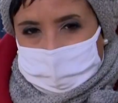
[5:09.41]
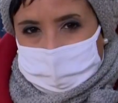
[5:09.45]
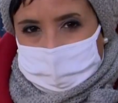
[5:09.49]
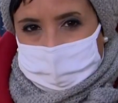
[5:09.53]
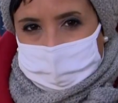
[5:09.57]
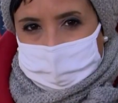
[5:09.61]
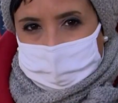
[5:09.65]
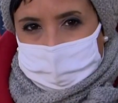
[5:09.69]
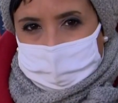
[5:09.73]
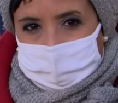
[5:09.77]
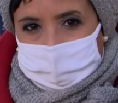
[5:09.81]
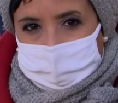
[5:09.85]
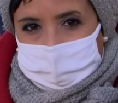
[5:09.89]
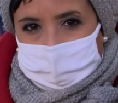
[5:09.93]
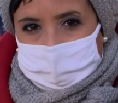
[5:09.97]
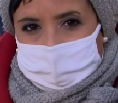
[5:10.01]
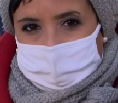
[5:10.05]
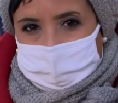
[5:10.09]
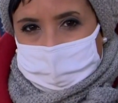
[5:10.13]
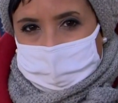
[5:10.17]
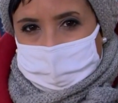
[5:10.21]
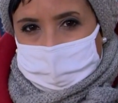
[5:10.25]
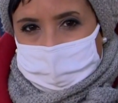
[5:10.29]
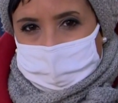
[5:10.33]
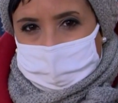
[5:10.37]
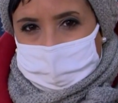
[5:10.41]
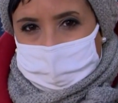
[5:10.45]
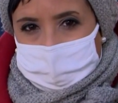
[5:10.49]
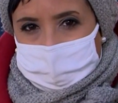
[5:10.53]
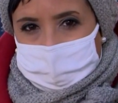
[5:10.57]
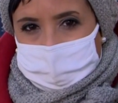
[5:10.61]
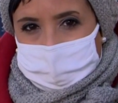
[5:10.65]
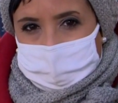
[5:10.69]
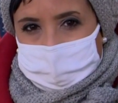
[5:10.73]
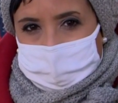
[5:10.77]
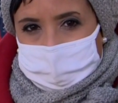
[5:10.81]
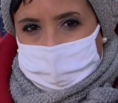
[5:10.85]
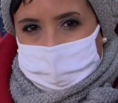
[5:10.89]

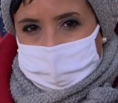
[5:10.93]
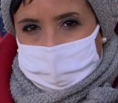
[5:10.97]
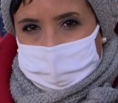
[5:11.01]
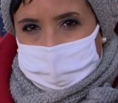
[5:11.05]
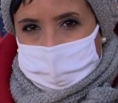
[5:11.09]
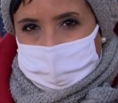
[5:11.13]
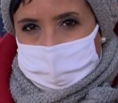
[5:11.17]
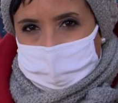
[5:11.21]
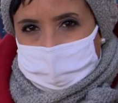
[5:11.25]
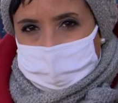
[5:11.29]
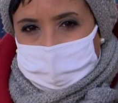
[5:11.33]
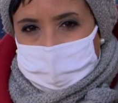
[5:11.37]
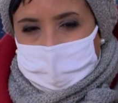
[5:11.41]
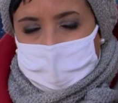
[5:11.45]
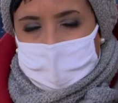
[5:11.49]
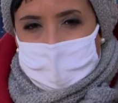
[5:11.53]
Nobody speaks.